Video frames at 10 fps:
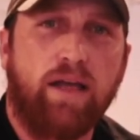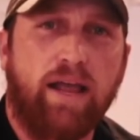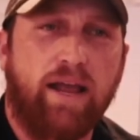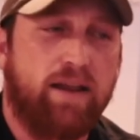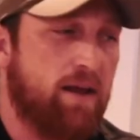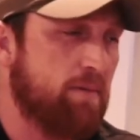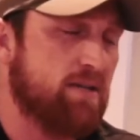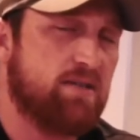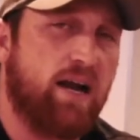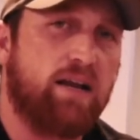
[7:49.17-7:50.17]
And I'm
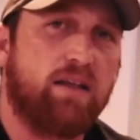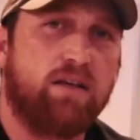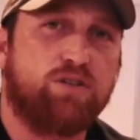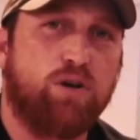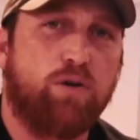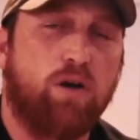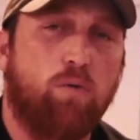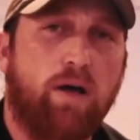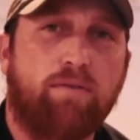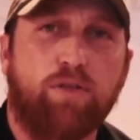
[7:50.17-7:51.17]
excited to show y'all.
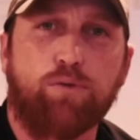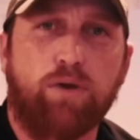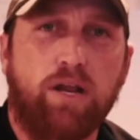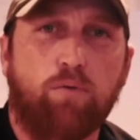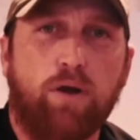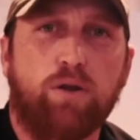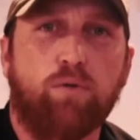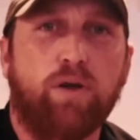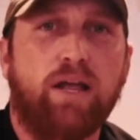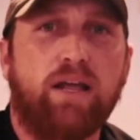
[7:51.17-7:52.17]
We'll have a 3D
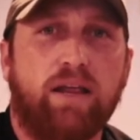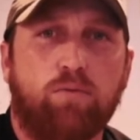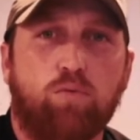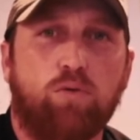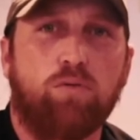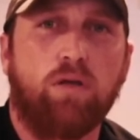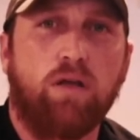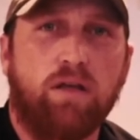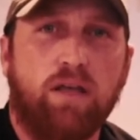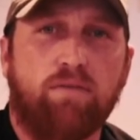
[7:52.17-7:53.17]
rendering, and we'll
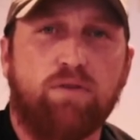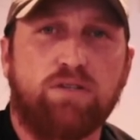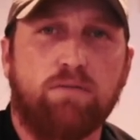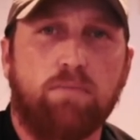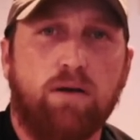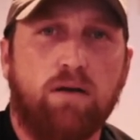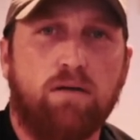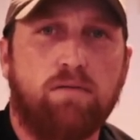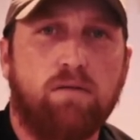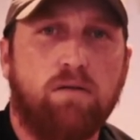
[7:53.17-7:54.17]
give you
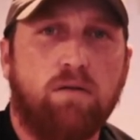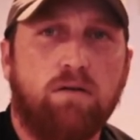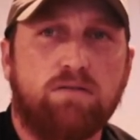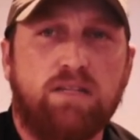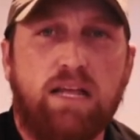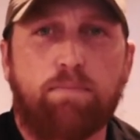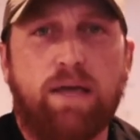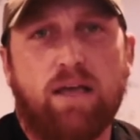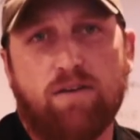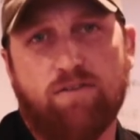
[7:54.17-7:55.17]
some sneak
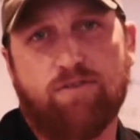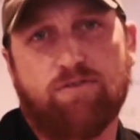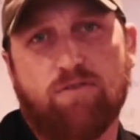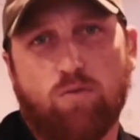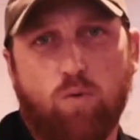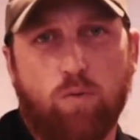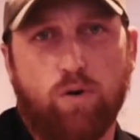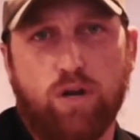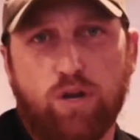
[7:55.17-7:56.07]
peek of what we're gonna